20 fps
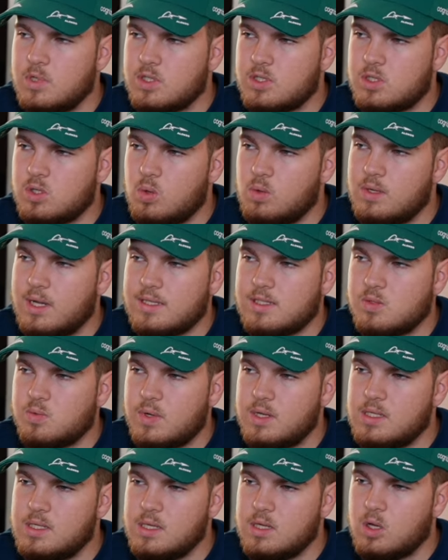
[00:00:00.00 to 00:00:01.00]
So let's
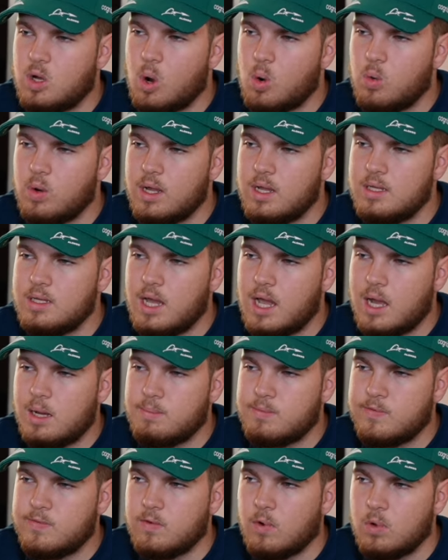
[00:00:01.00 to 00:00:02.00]
right here go in the app
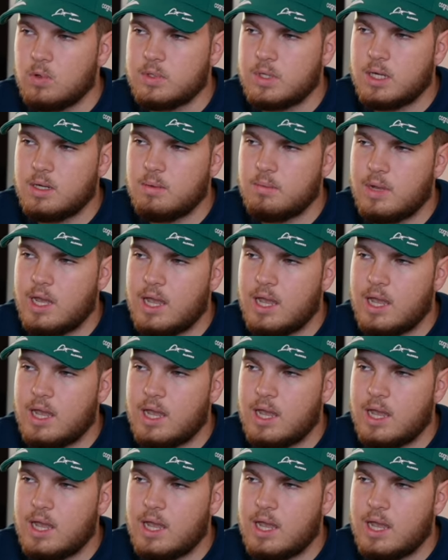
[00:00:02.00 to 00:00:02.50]
folder,